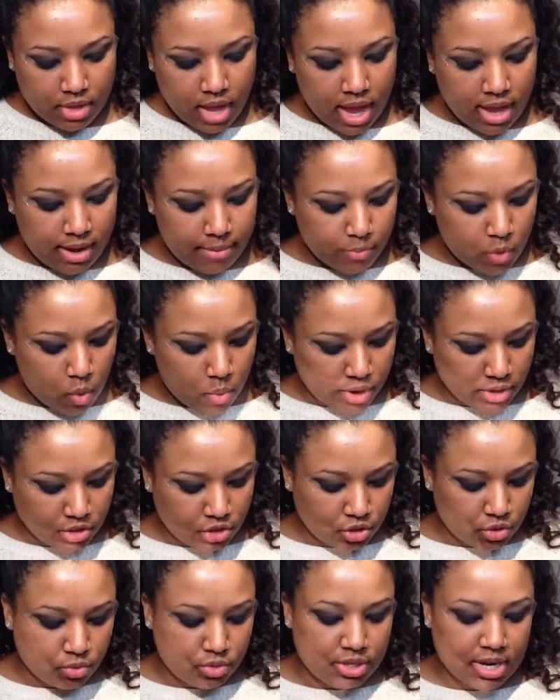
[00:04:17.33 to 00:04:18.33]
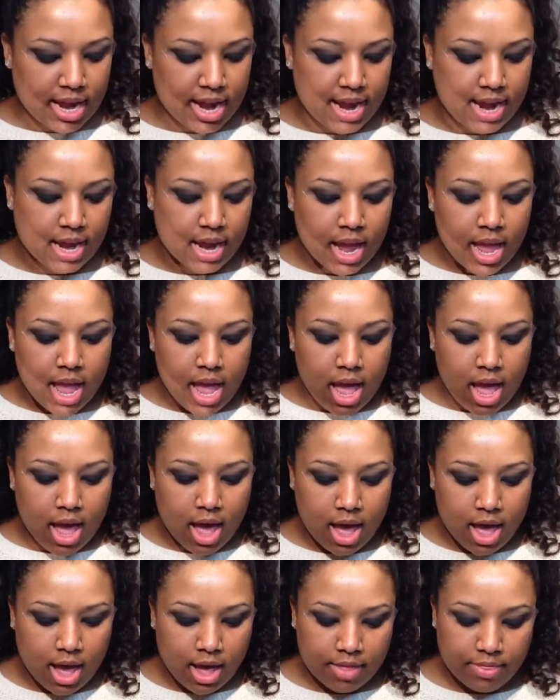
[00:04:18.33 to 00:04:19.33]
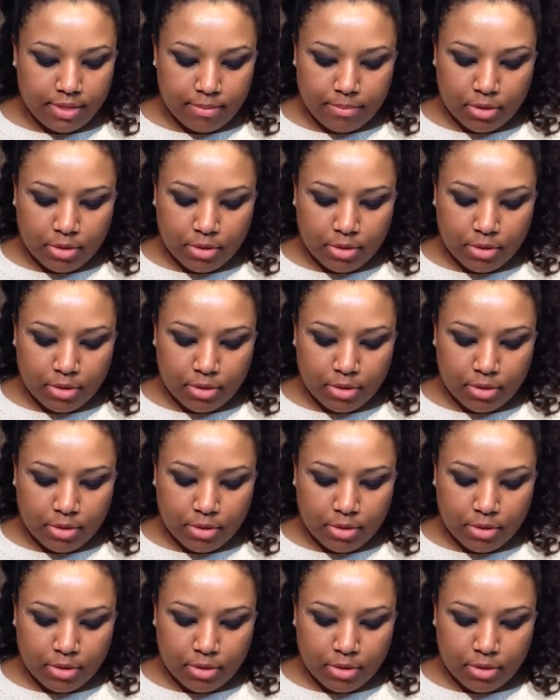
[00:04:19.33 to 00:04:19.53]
and I'm going to take the